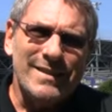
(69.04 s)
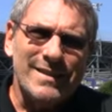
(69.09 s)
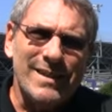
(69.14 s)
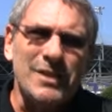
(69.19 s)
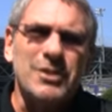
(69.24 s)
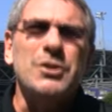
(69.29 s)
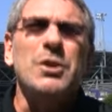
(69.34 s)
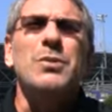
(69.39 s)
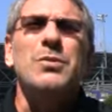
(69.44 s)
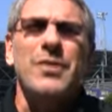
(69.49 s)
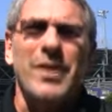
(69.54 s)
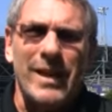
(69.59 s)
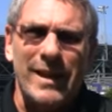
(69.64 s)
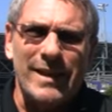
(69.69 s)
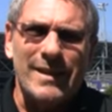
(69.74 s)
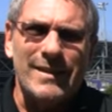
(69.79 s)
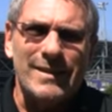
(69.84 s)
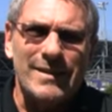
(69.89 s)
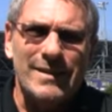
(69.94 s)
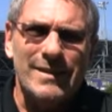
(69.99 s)
Let you
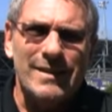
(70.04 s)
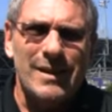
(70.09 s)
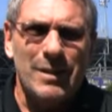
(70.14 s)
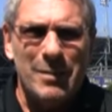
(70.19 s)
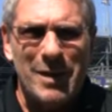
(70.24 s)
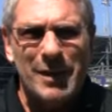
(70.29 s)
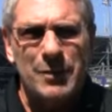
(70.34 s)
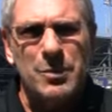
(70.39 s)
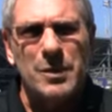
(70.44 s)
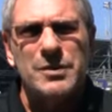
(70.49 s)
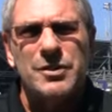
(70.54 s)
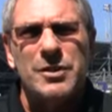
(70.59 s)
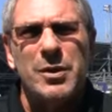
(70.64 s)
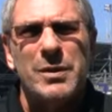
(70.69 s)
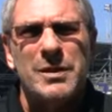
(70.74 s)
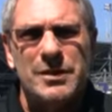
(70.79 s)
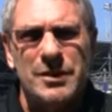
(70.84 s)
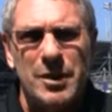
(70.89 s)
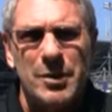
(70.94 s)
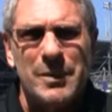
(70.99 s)
think about what
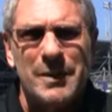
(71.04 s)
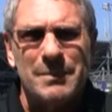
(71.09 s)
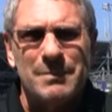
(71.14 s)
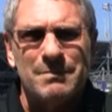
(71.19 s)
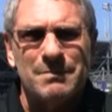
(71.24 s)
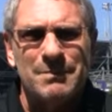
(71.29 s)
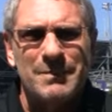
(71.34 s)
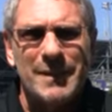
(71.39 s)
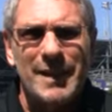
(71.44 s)
Joey's doing.